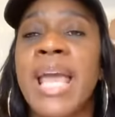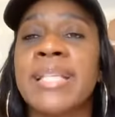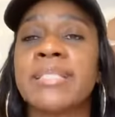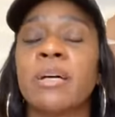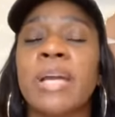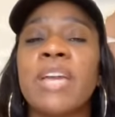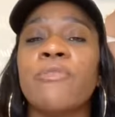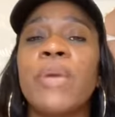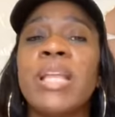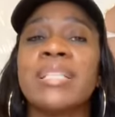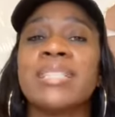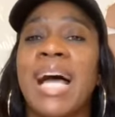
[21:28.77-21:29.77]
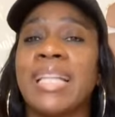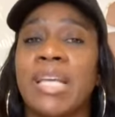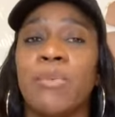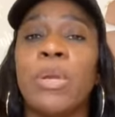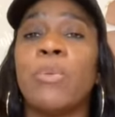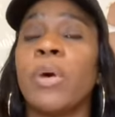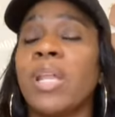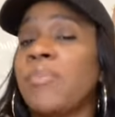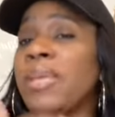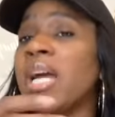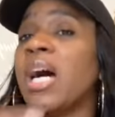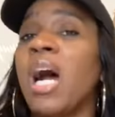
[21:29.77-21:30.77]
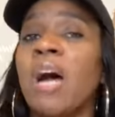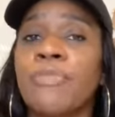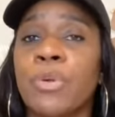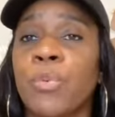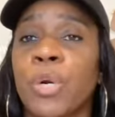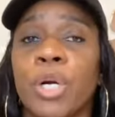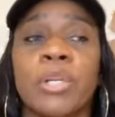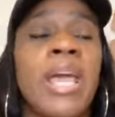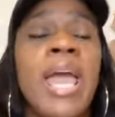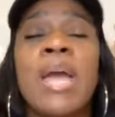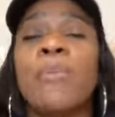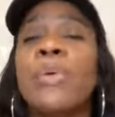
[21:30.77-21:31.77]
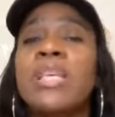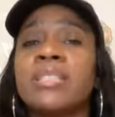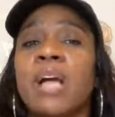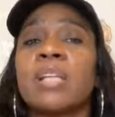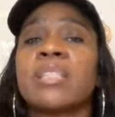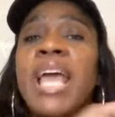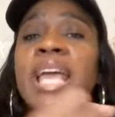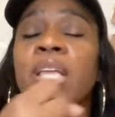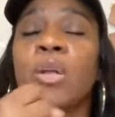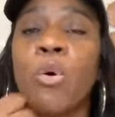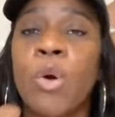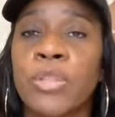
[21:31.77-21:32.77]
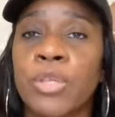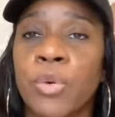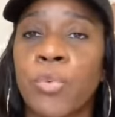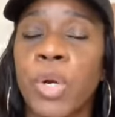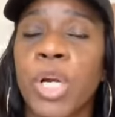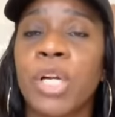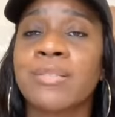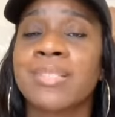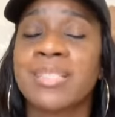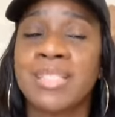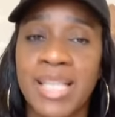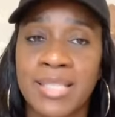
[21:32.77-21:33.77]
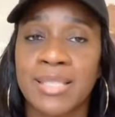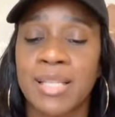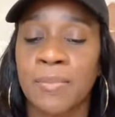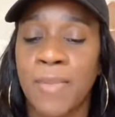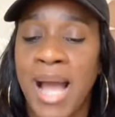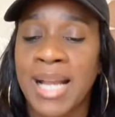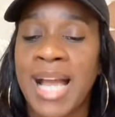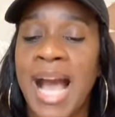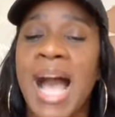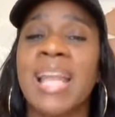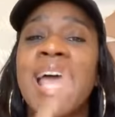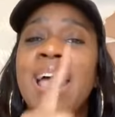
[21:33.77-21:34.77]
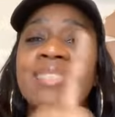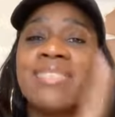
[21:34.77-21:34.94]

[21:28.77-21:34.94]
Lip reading: And so if we decide that we want to be of the world and we start taking on the world system, my God,